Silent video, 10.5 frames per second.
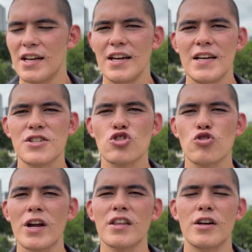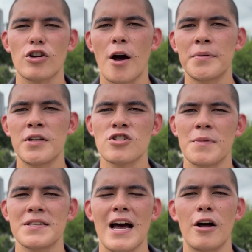is strengthening your competition
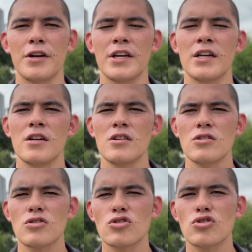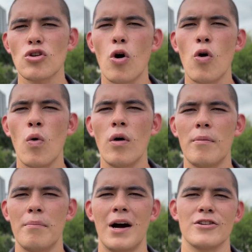mentality so
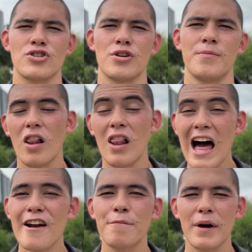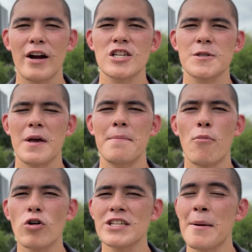much. A lot of players spend
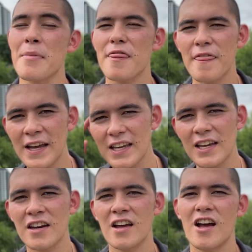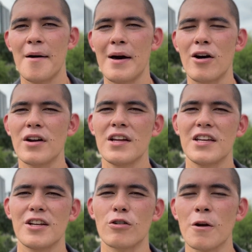more time thinking about,
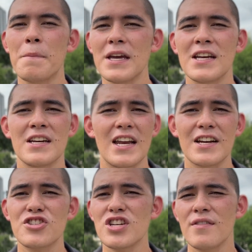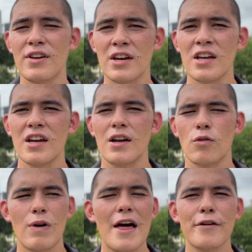competing and achieving
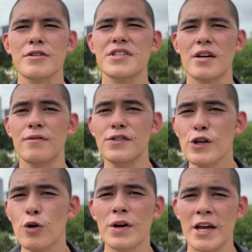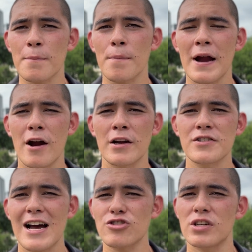rather instead of doing and preparing
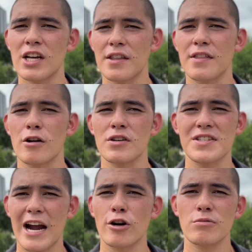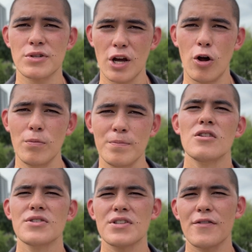to actually get their desired result.
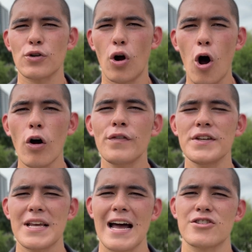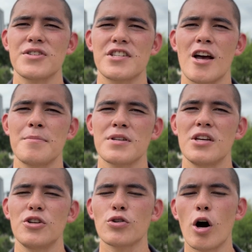So after all of these action steps,
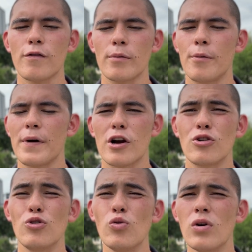you'll go from a player who,